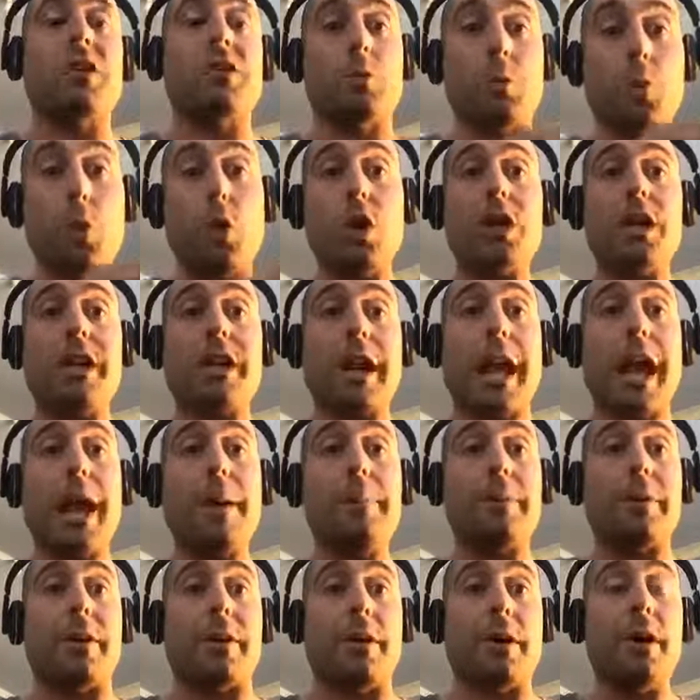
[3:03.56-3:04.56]
what can
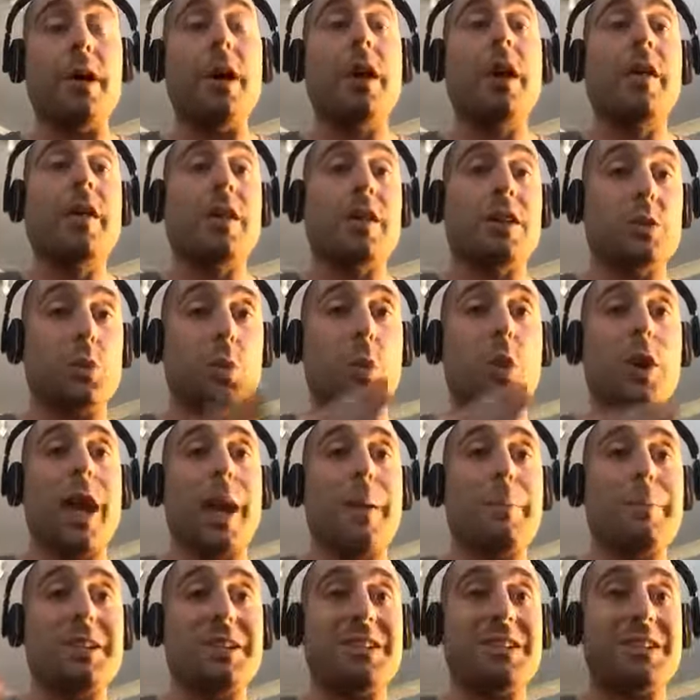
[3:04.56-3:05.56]
happen is what
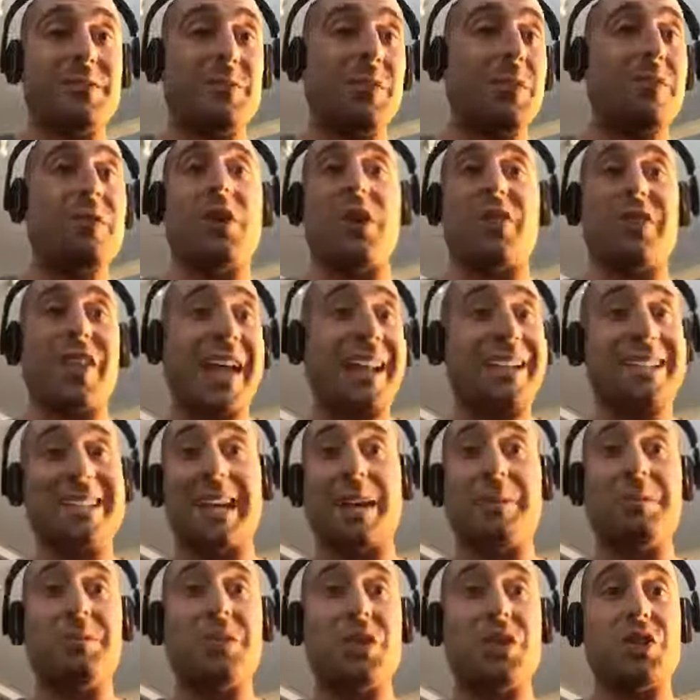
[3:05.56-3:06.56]
happens if you've got that
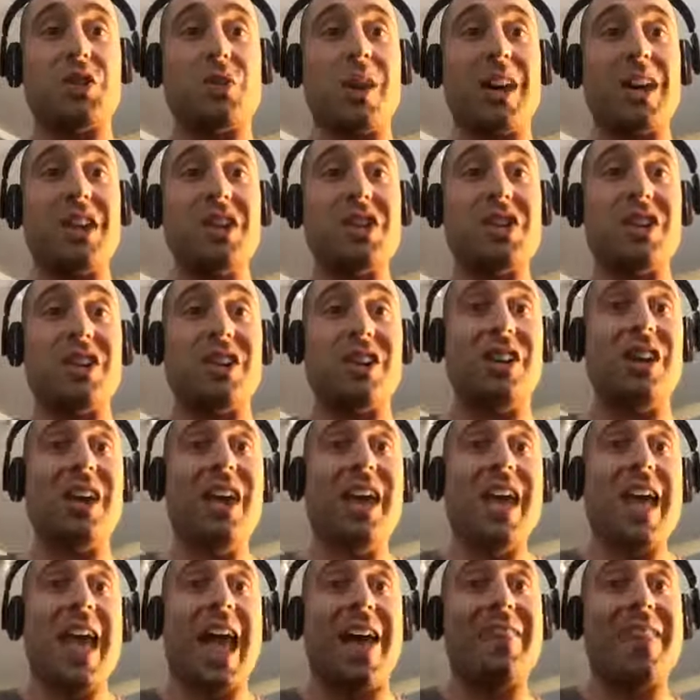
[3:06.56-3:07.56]
same situation
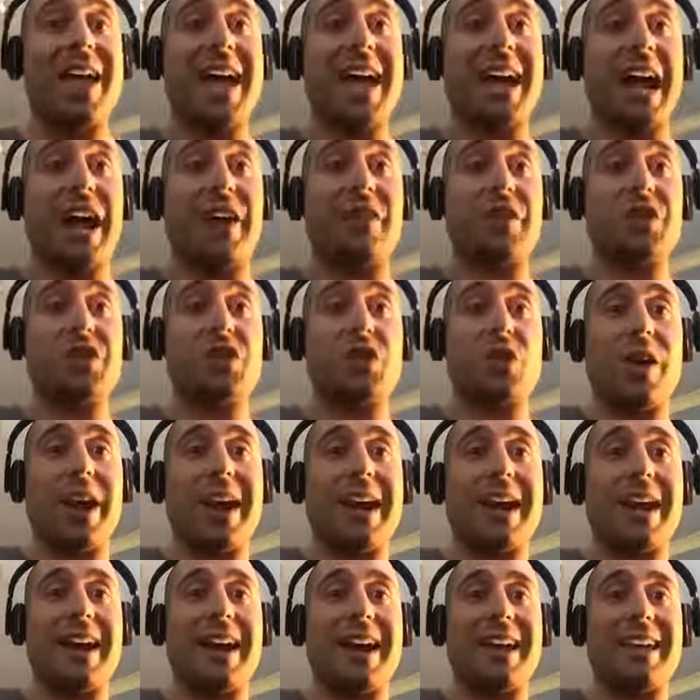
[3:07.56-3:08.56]
and that other
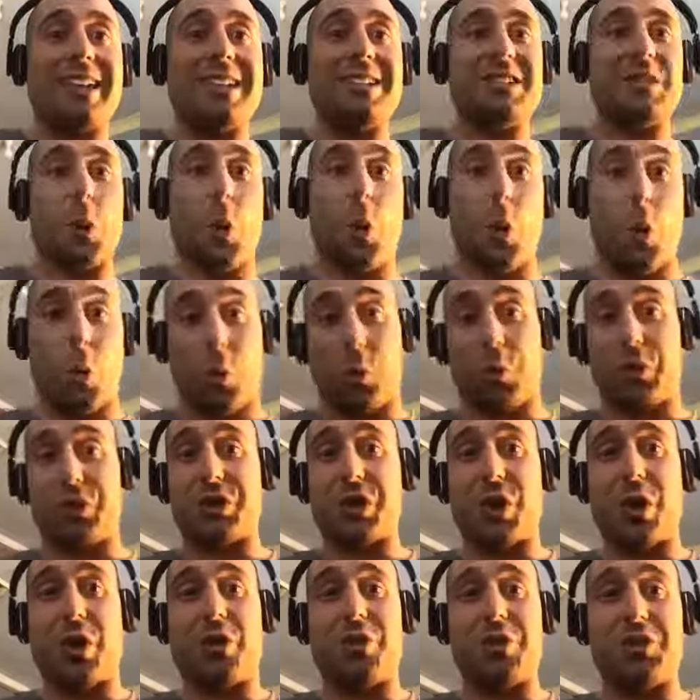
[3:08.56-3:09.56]
trainer is
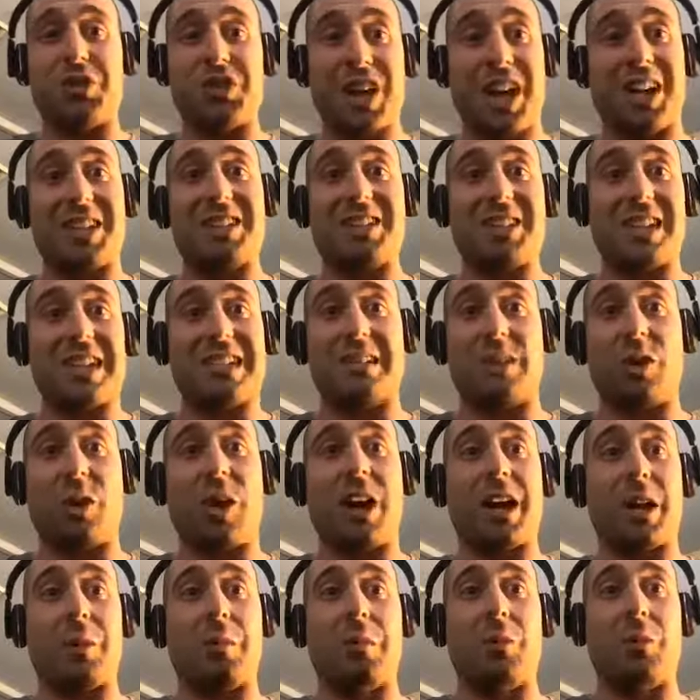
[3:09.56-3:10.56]
also just as
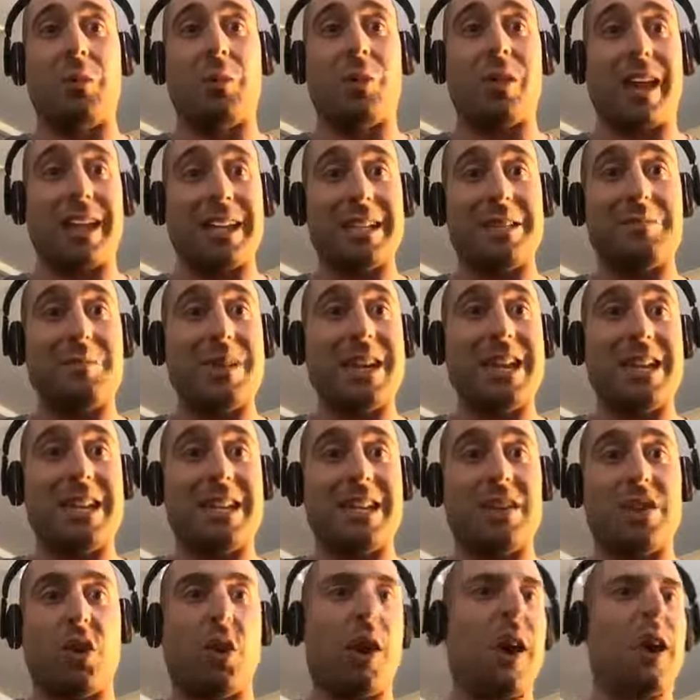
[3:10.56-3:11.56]
likable as me,
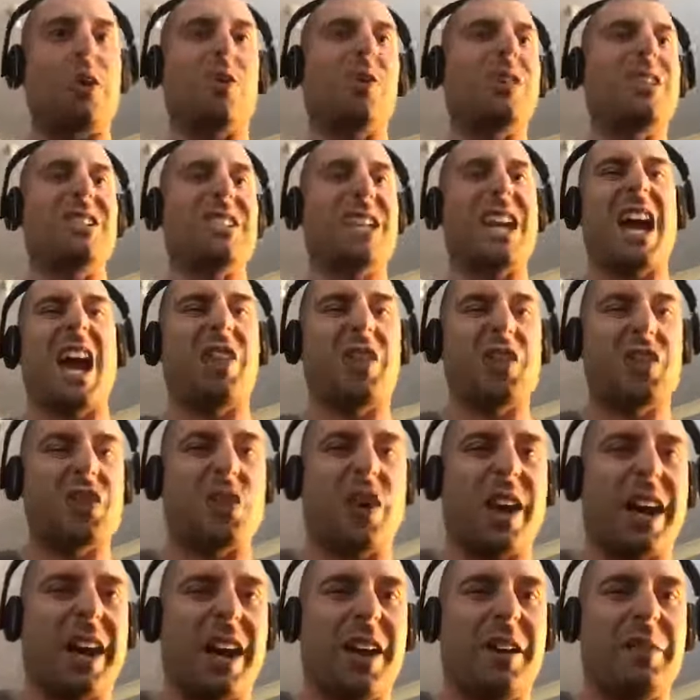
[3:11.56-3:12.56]
all right, or as the other
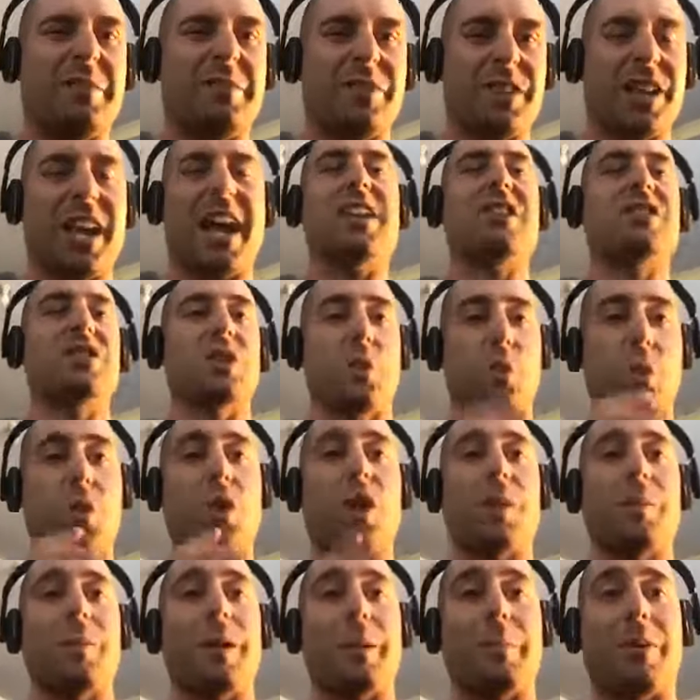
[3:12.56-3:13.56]
trainer. Okay, so
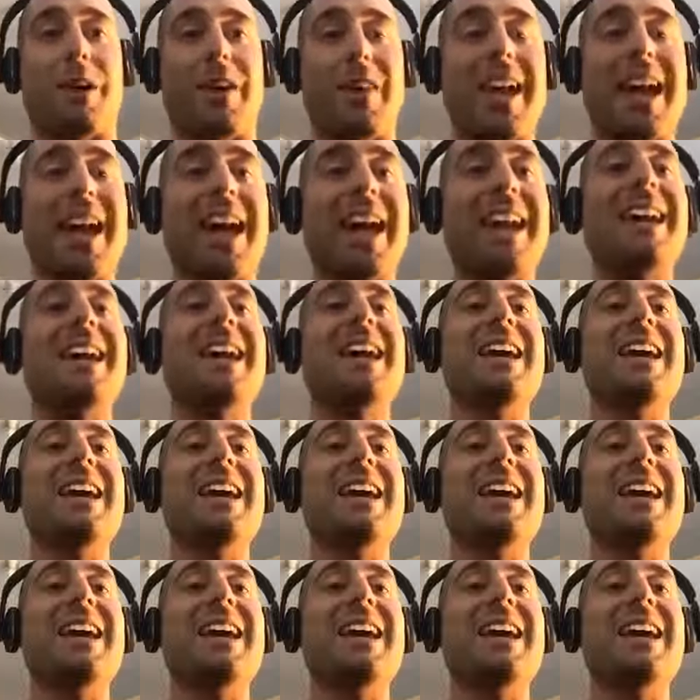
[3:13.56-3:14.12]
what I mean by that